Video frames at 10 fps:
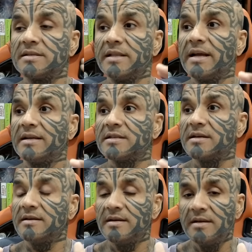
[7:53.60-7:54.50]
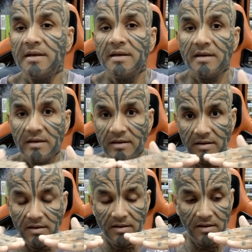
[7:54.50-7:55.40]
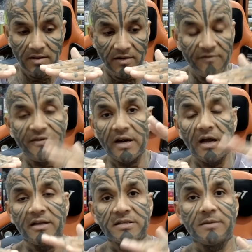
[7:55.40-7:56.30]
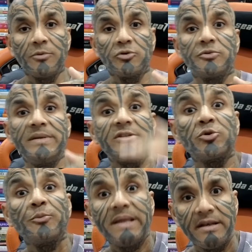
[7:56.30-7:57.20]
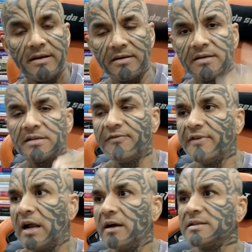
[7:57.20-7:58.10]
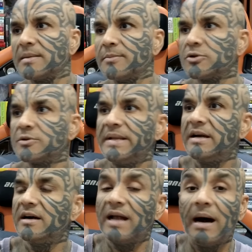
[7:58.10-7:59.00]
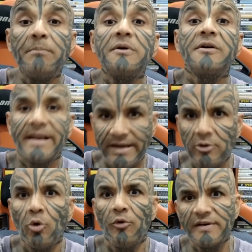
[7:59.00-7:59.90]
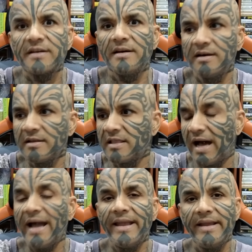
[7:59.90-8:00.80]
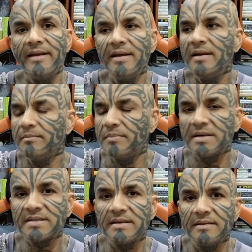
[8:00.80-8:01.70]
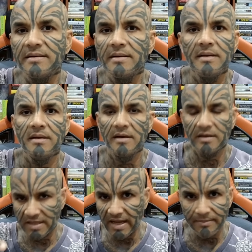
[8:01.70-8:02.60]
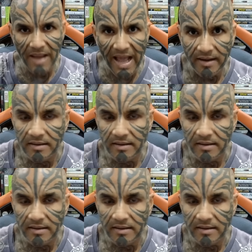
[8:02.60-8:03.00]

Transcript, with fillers: they consider Uh, a Farang is supposed to be superior, a Farang is supposed to be an upgrade over a Thai person, a Thai man.